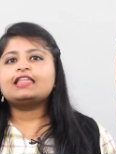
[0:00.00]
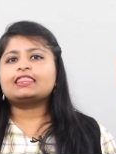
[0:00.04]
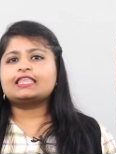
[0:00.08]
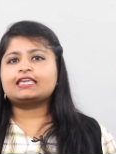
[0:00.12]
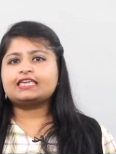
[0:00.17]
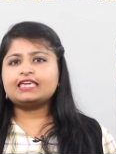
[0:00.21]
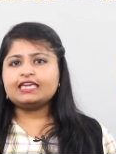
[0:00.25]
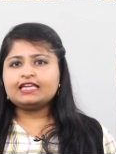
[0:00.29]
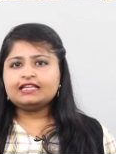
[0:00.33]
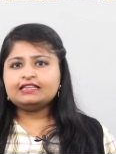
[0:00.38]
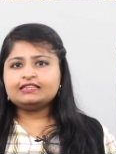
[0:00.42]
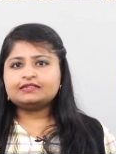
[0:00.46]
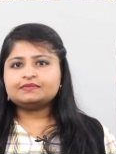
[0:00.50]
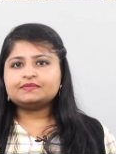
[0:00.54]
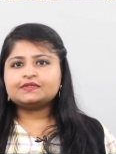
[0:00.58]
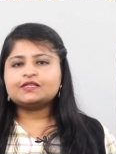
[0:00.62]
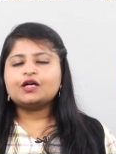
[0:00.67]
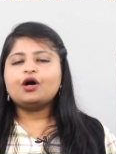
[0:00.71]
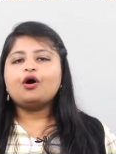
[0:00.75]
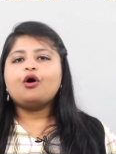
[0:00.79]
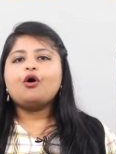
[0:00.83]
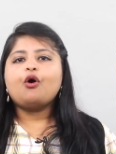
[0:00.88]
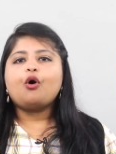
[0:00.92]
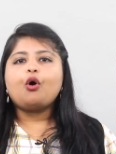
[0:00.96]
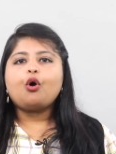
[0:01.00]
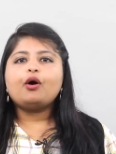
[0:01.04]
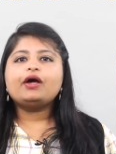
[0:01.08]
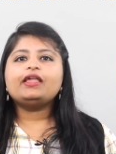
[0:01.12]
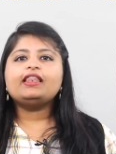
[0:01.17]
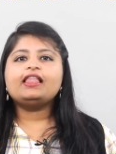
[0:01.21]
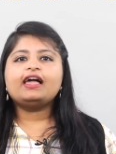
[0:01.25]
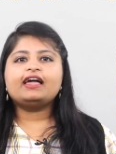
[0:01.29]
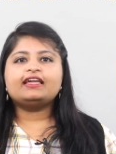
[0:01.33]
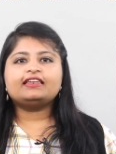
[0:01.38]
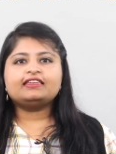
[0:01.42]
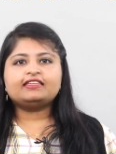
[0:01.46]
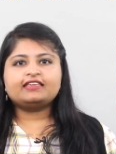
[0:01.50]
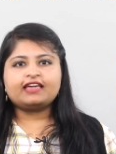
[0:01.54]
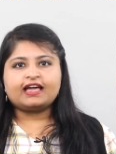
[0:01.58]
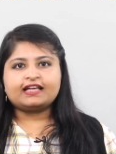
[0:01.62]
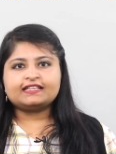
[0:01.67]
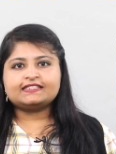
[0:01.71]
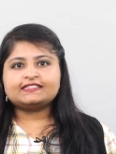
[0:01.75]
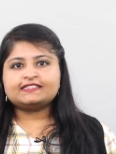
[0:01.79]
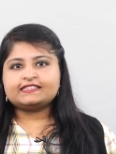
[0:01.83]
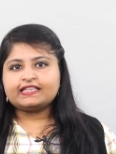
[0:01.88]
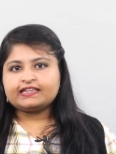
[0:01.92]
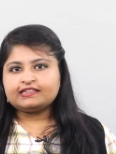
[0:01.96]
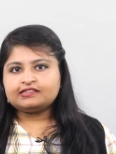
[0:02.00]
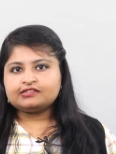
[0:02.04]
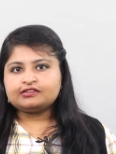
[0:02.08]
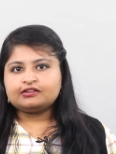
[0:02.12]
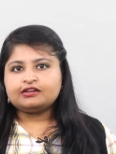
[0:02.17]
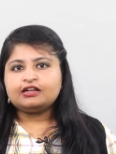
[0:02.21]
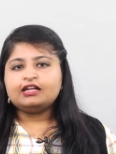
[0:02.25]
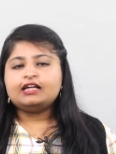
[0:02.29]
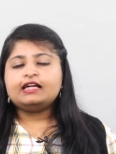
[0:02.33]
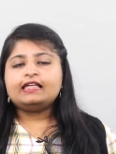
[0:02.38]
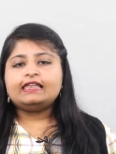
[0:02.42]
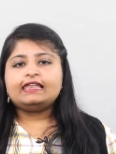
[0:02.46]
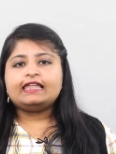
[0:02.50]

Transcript: the kingdom's oil and gas sector